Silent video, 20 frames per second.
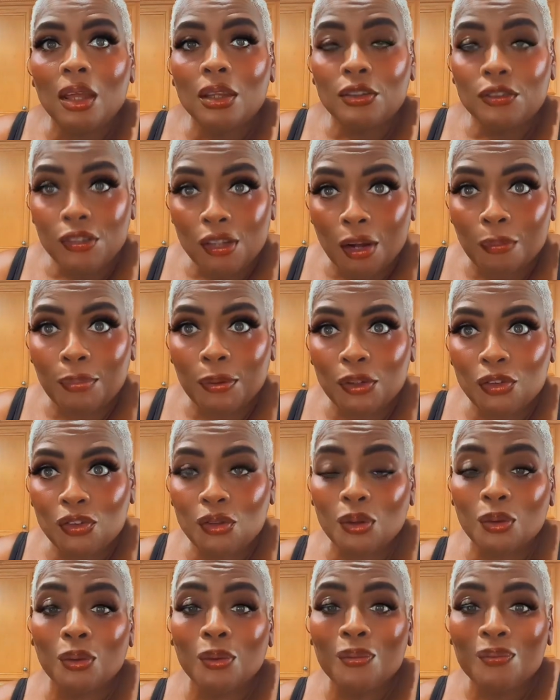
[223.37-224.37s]
Number
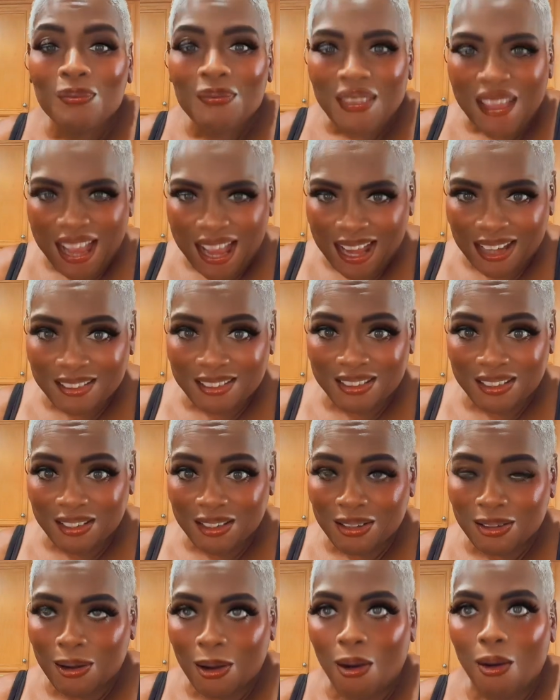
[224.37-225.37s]
two, I
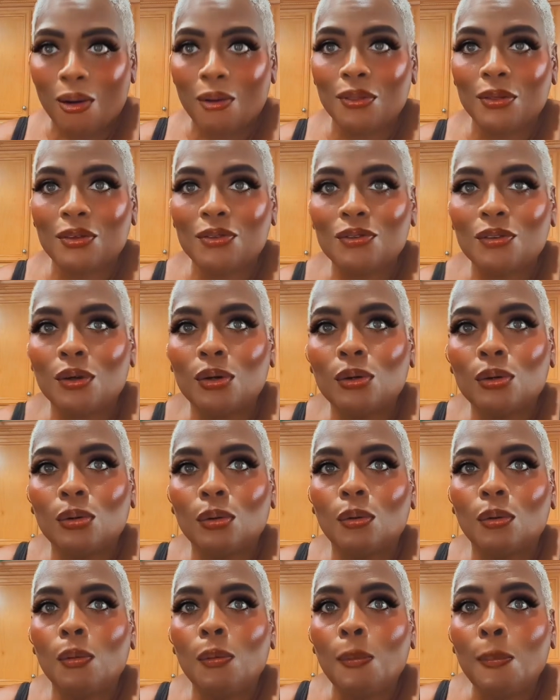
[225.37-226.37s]
did call the
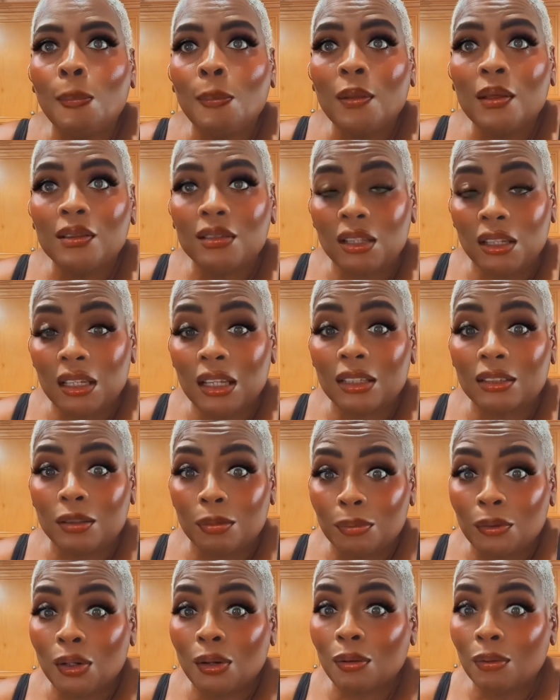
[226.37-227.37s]
school to let
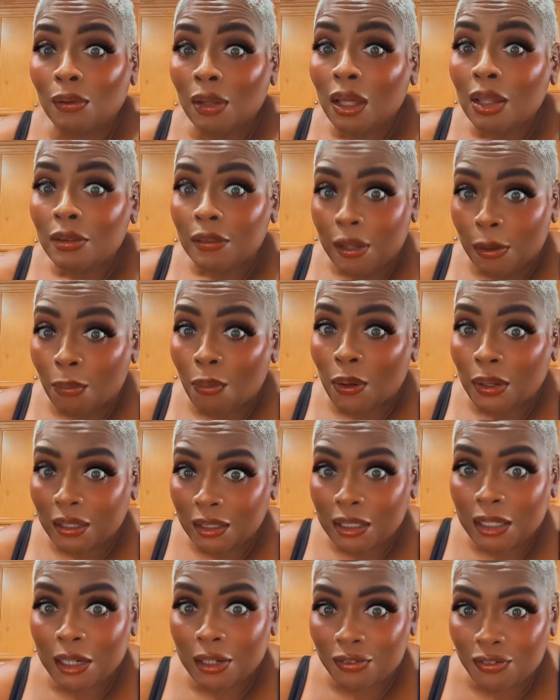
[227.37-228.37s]
them know that one of
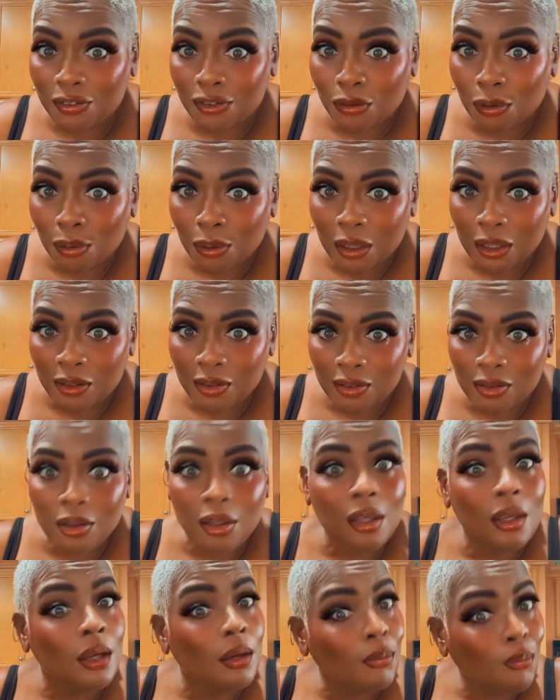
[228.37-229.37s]
their students,
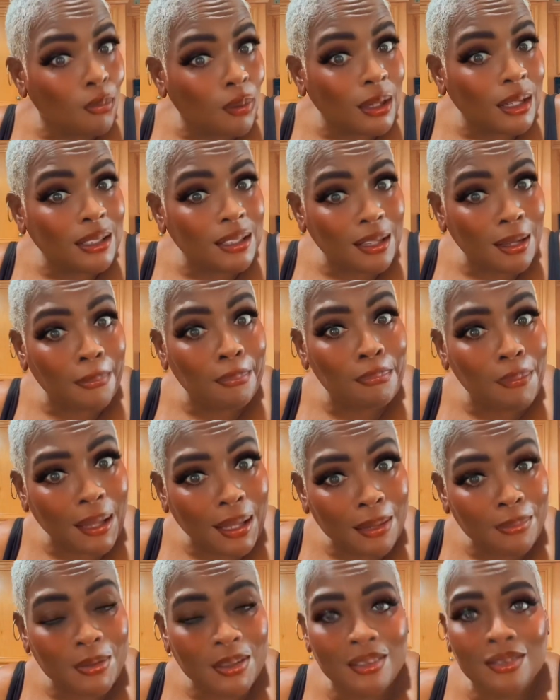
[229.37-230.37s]
one of their
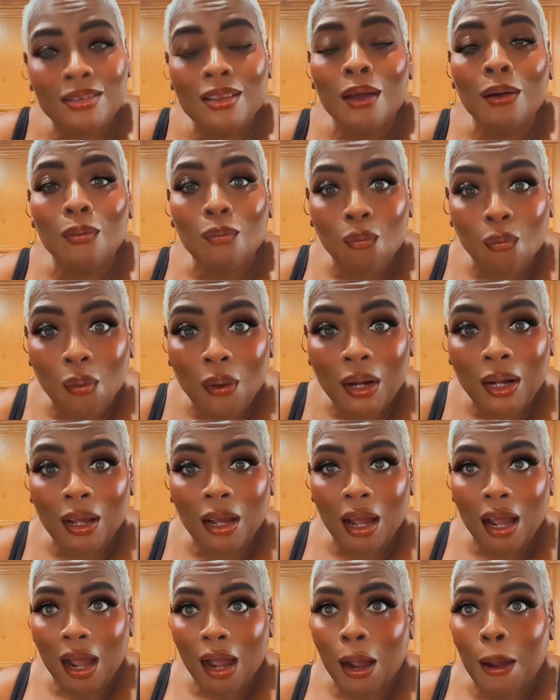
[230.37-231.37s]
babies, one of
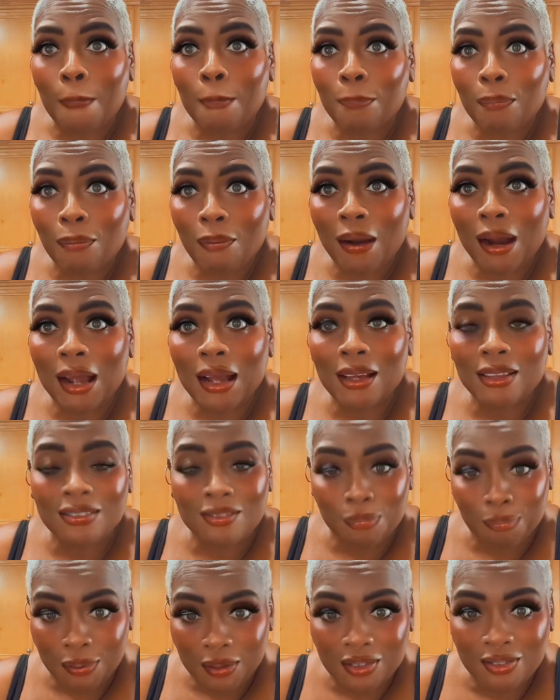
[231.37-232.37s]
our
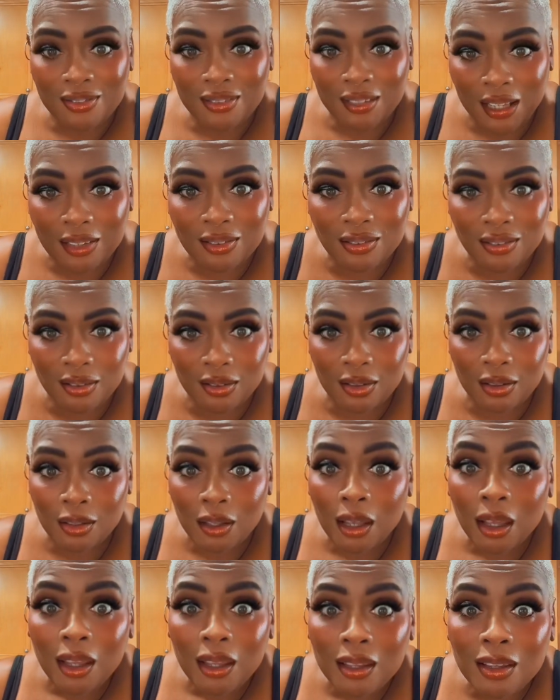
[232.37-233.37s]
prized possession
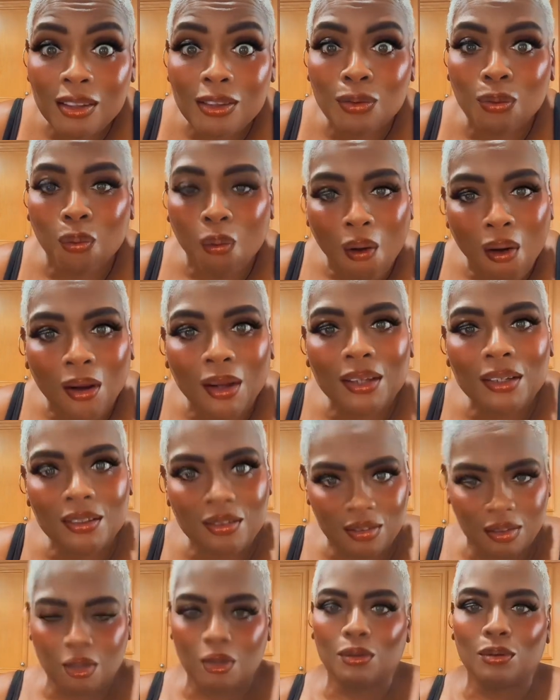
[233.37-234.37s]
is walking in
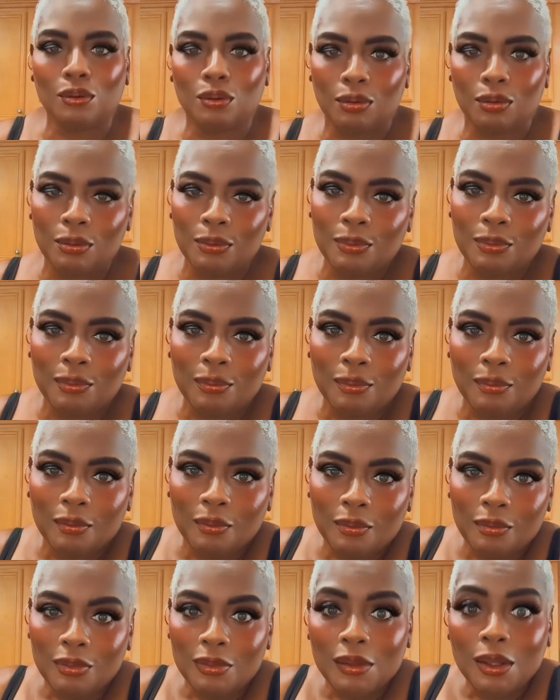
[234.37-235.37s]
school
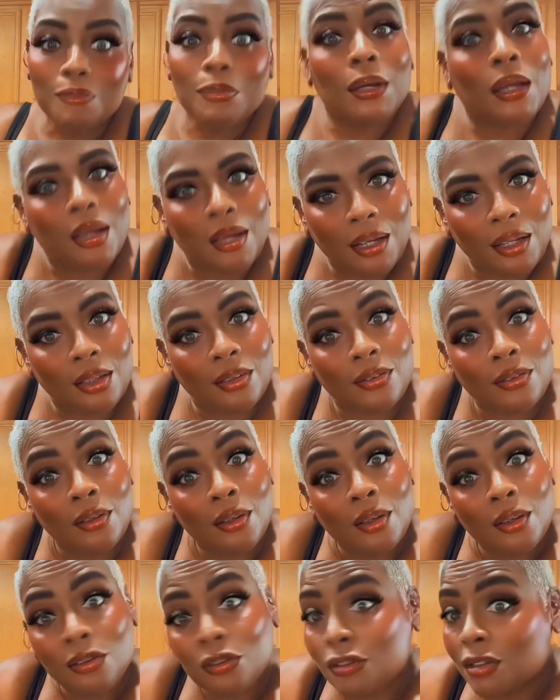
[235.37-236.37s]
because
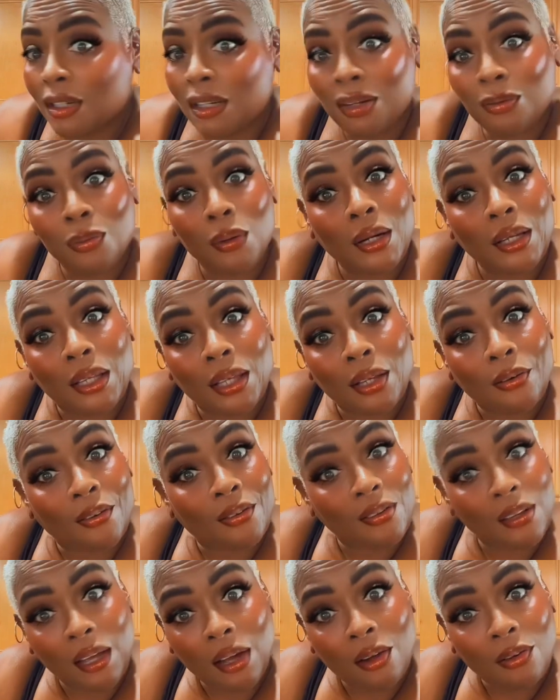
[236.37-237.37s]
she didn't want to get
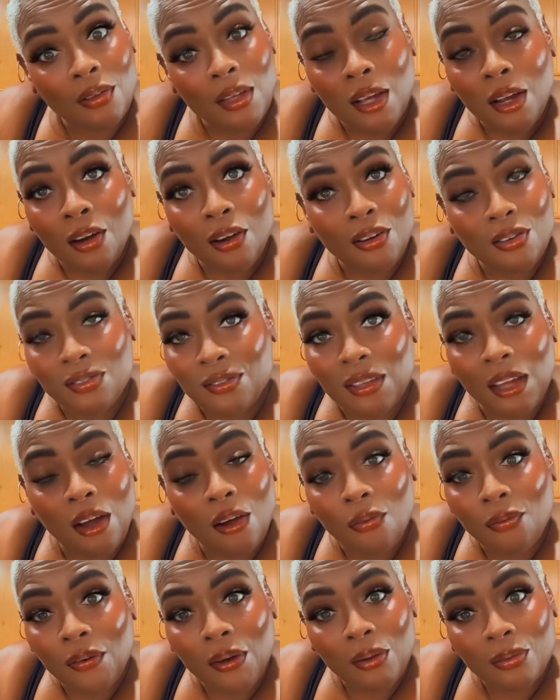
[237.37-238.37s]
her cell
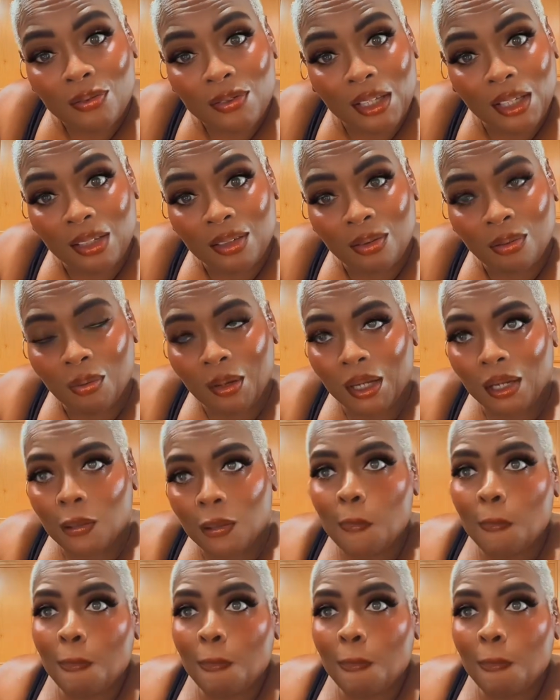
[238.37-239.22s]
phone taken away.